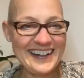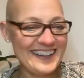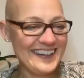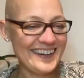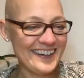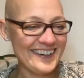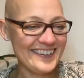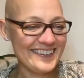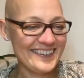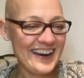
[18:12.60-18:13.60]

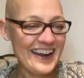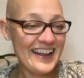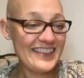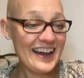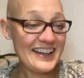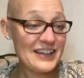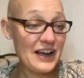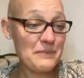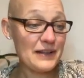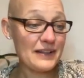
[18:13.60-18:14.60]
no, that's
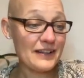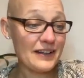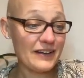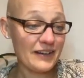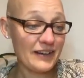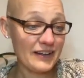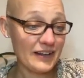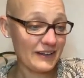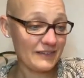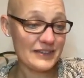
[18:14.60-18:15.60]
I mean, uh,
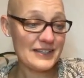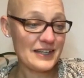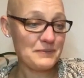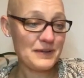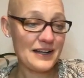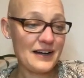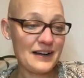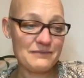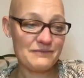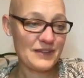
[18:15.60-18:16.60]
like we said at the beginning,
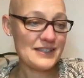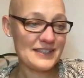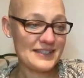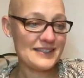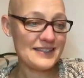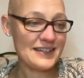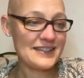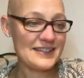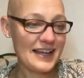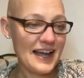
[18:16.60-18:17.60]
I this is
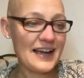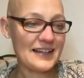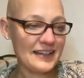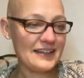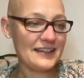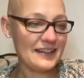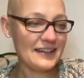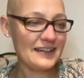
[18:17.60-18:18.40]
exactly